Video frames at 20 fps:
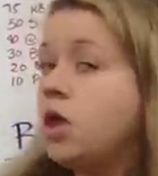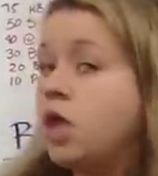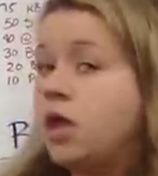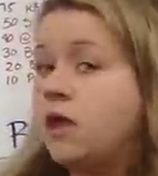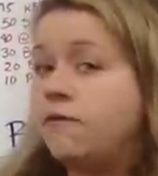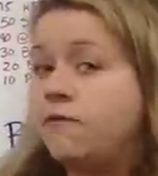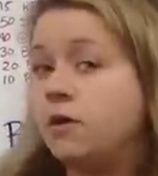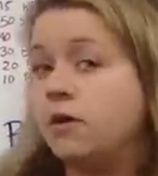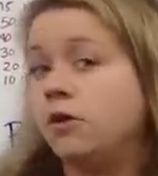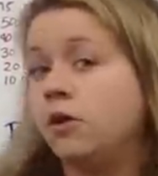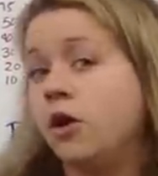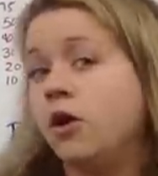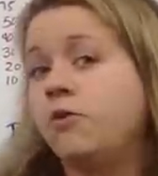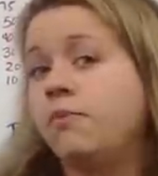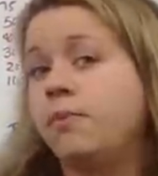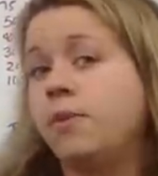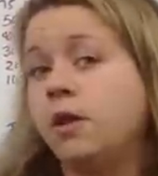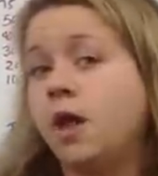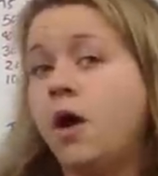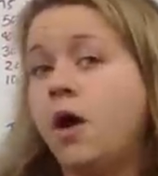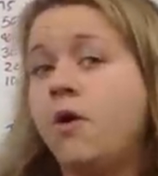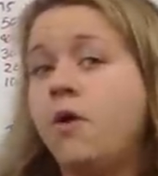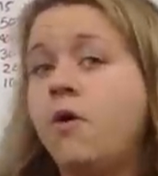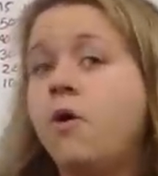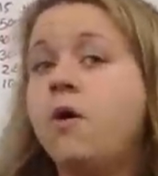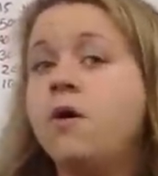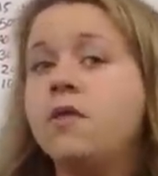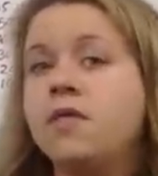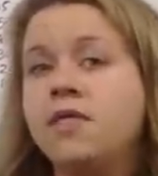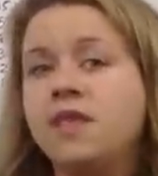If you look
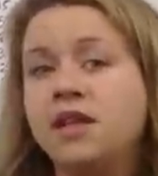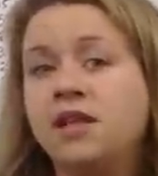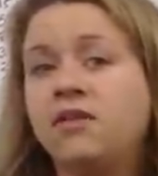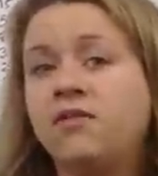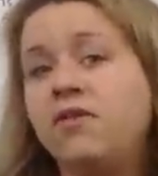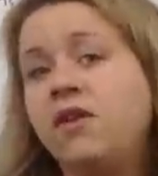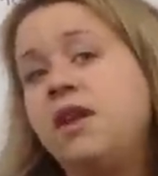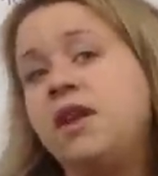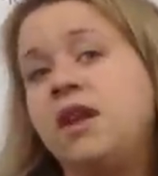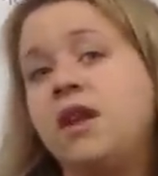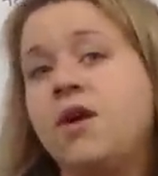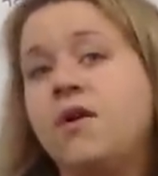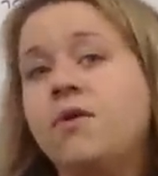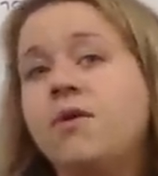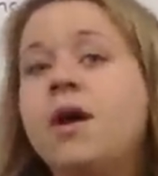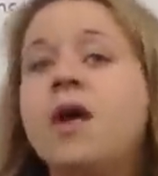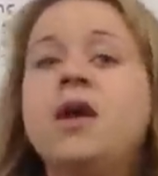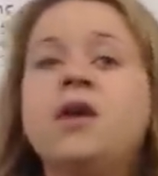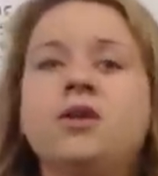below this video,